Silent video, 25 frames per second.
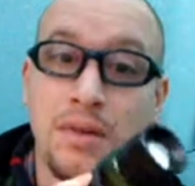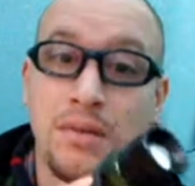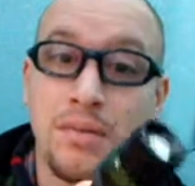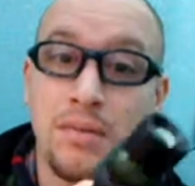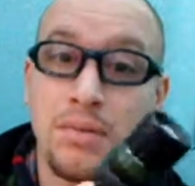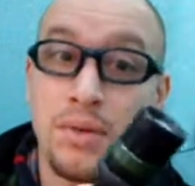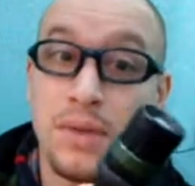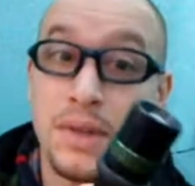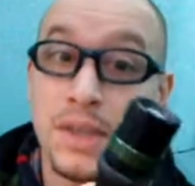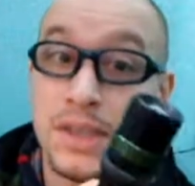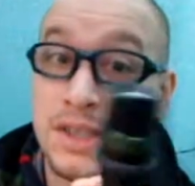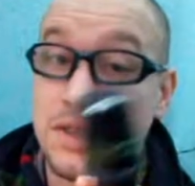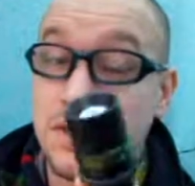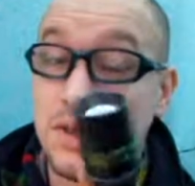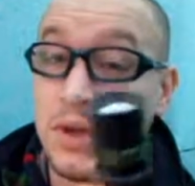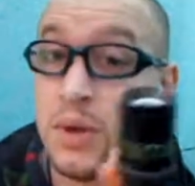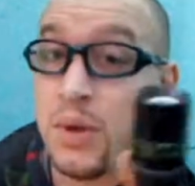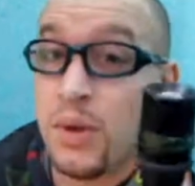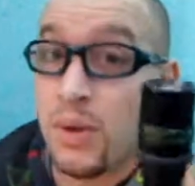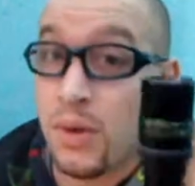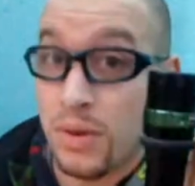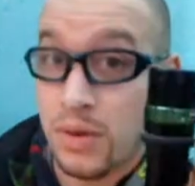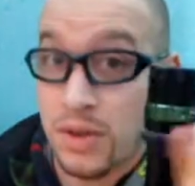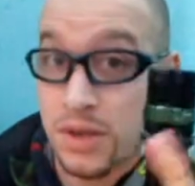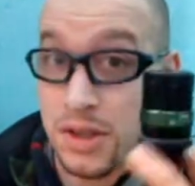bought this
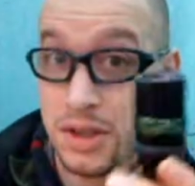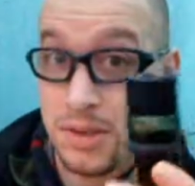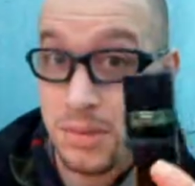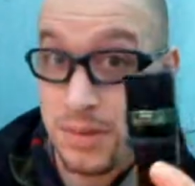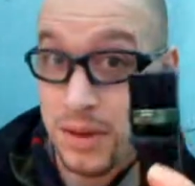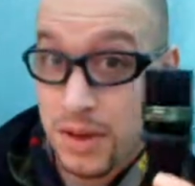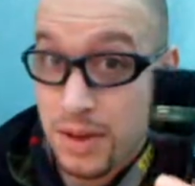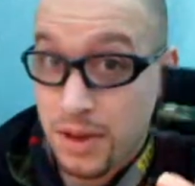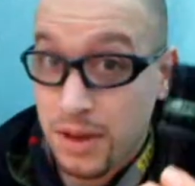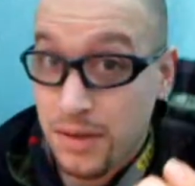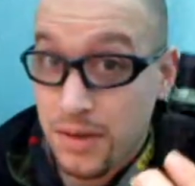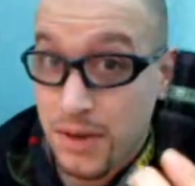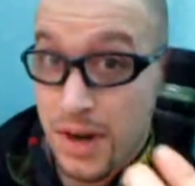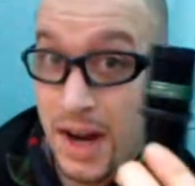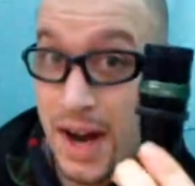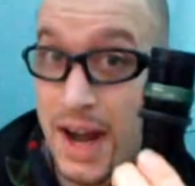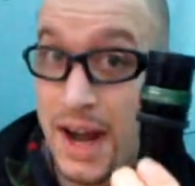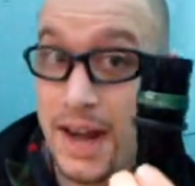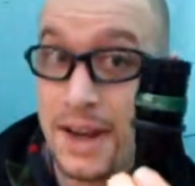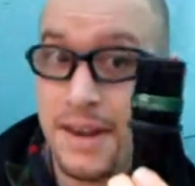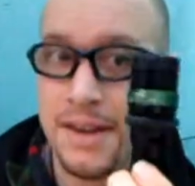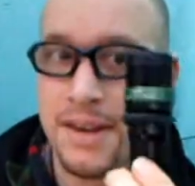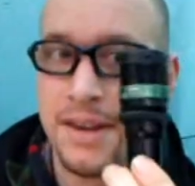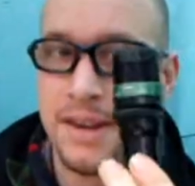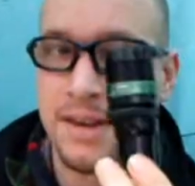torch, I've been looking for a
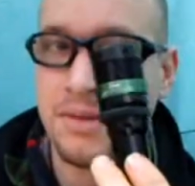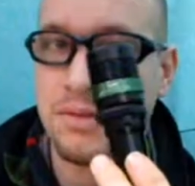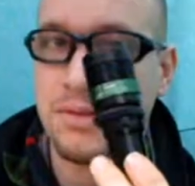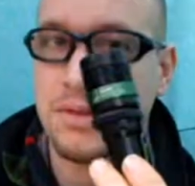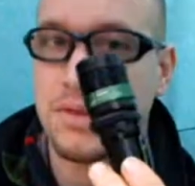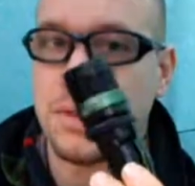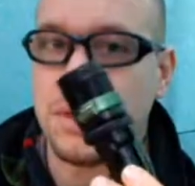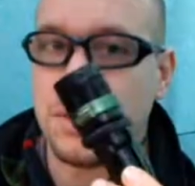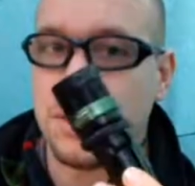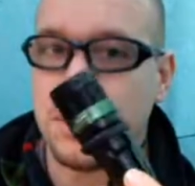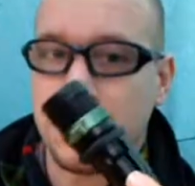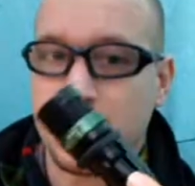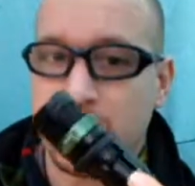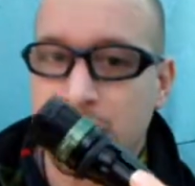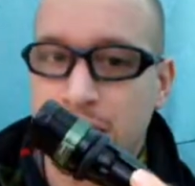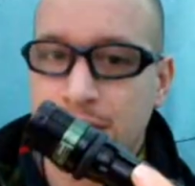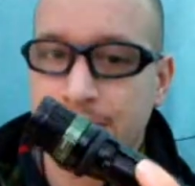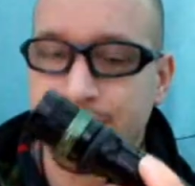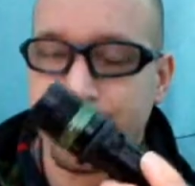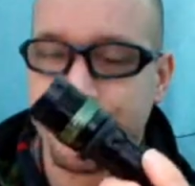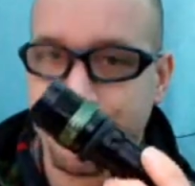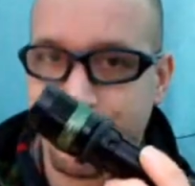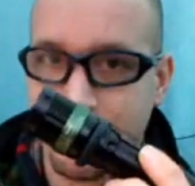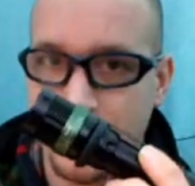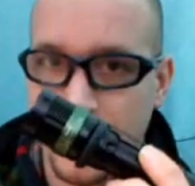handheld torch,
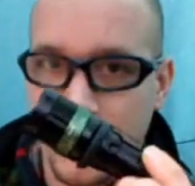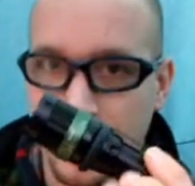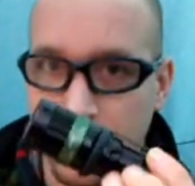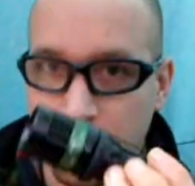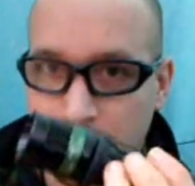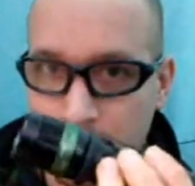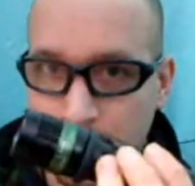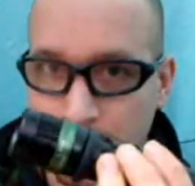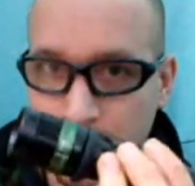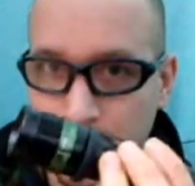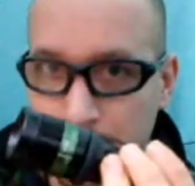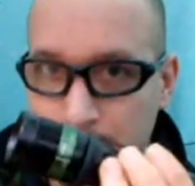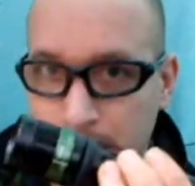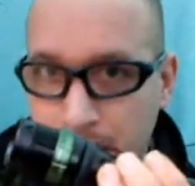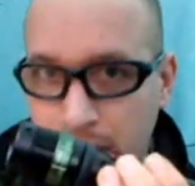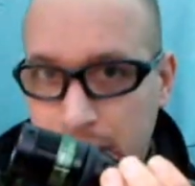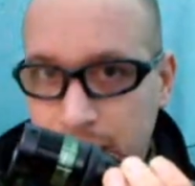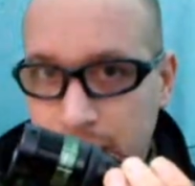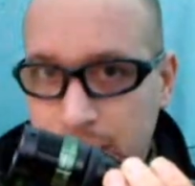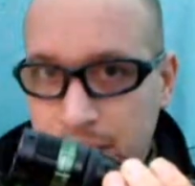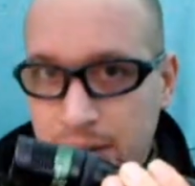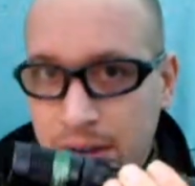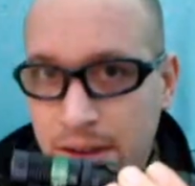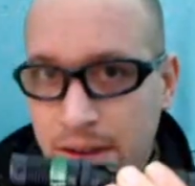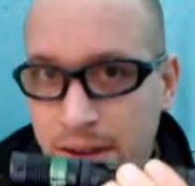and took a punt
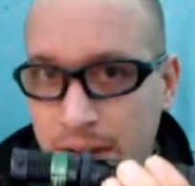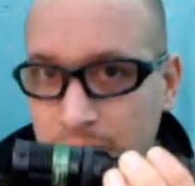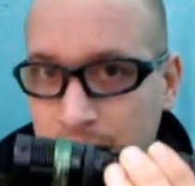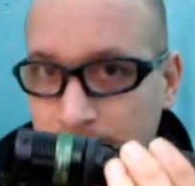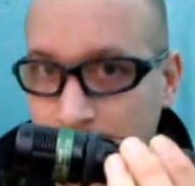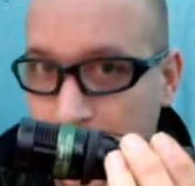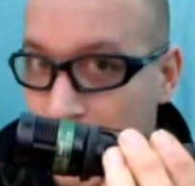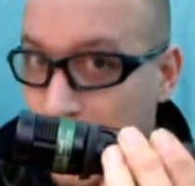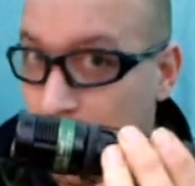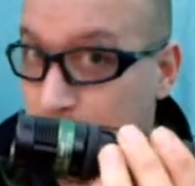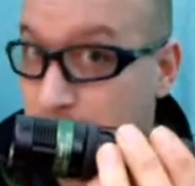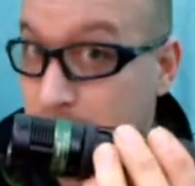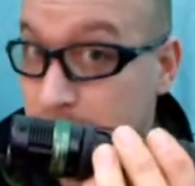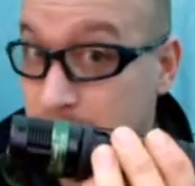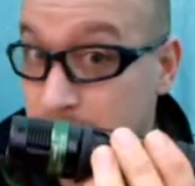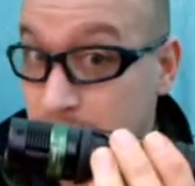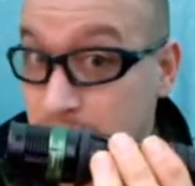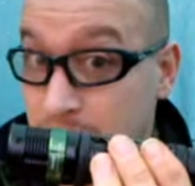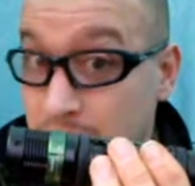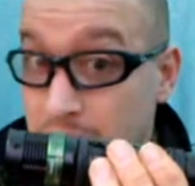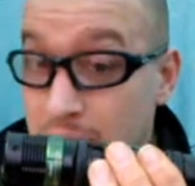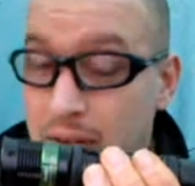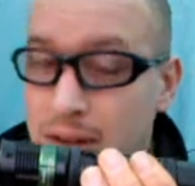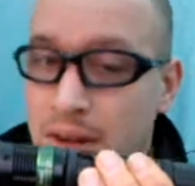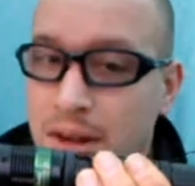on
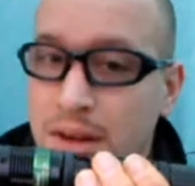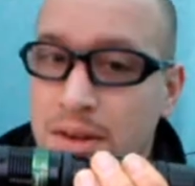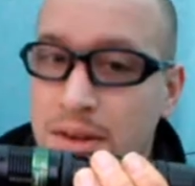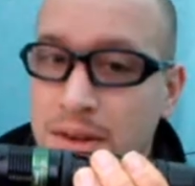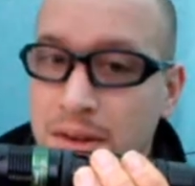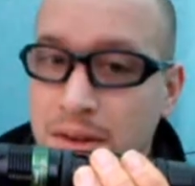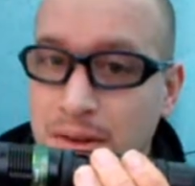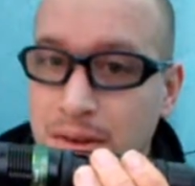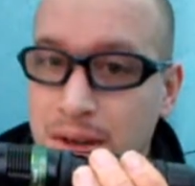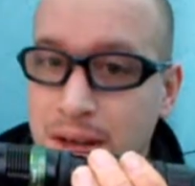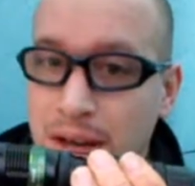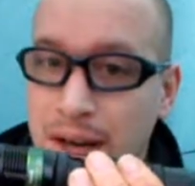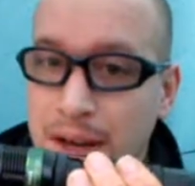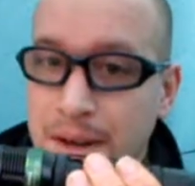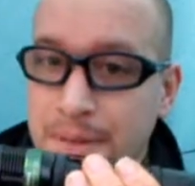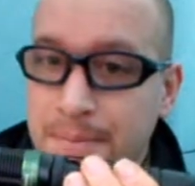Amazon.co.uk.